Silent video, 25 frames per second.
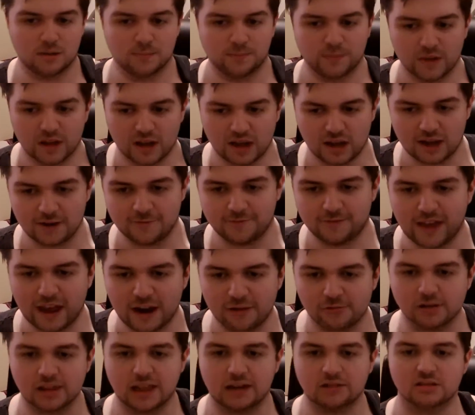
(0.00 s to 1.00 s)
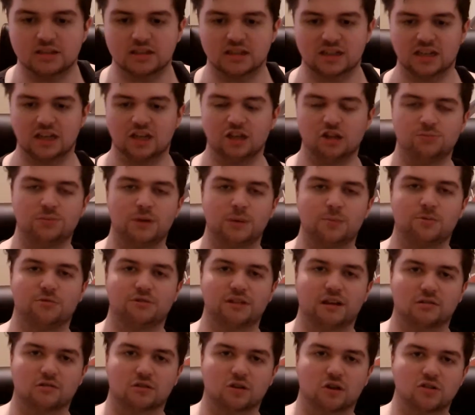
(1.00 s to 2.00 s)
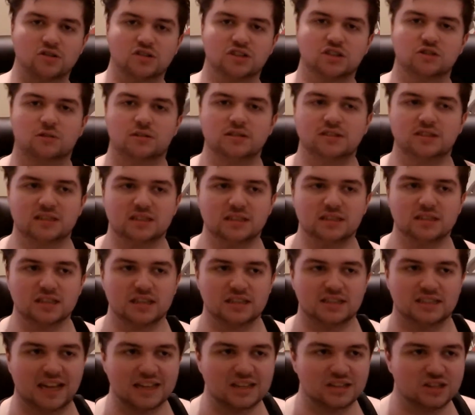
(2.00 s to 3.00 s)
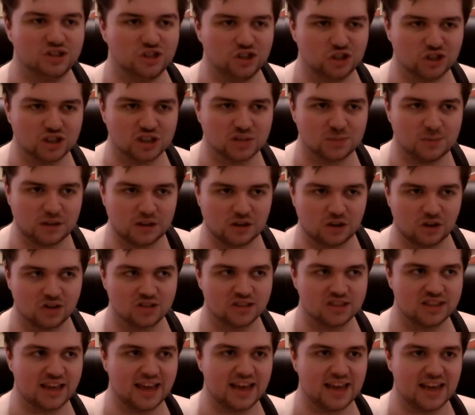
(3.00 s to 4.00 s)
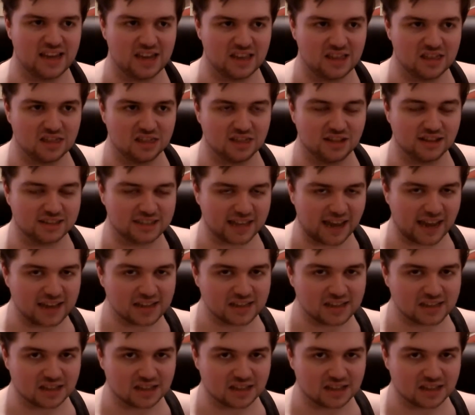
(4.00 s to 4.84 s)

if they're allowed to kill people without consequences, is that just because they're in the test?